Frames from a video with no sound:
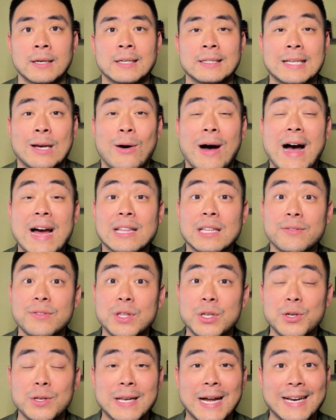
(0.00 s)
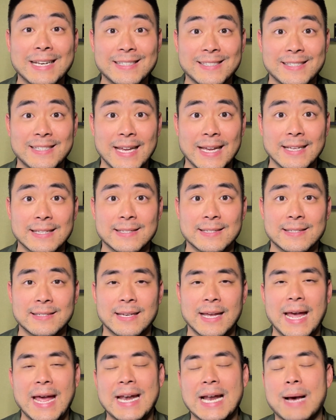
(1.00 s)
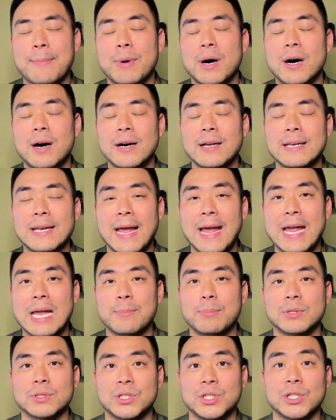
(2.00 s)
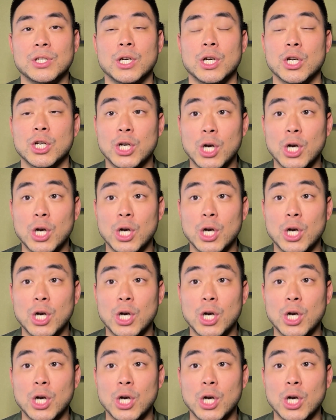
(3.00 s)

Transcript: Now, I live in the United States and I'm unable to